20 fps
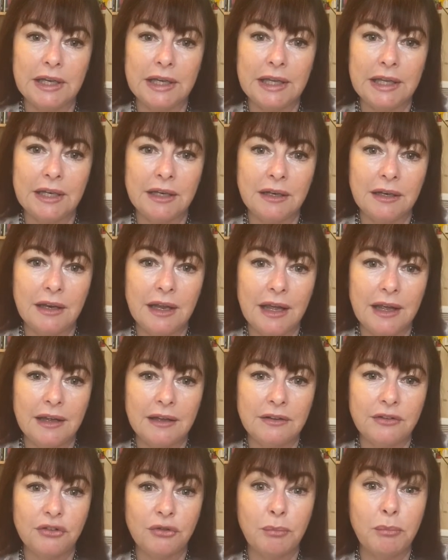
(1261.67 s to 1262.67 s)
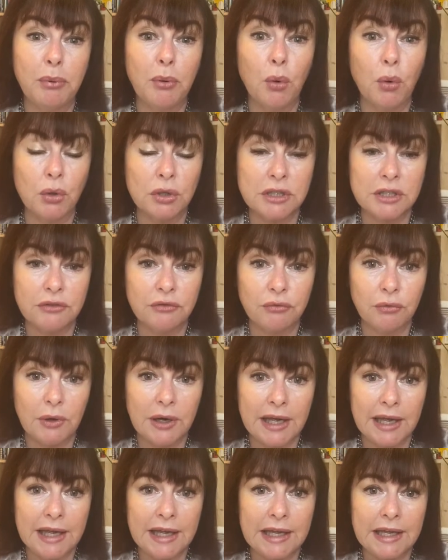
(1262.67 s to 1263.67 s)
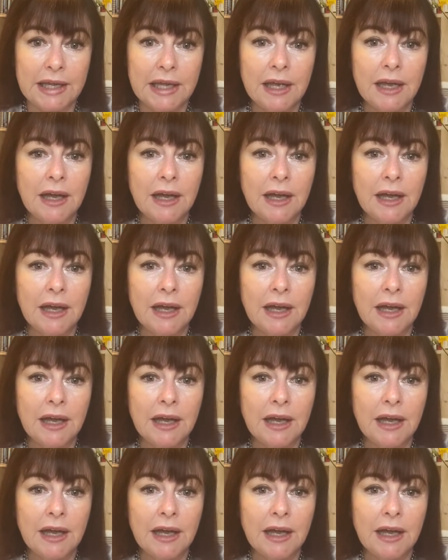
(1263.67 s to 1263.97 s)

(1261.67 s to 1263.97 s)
in a supportive way.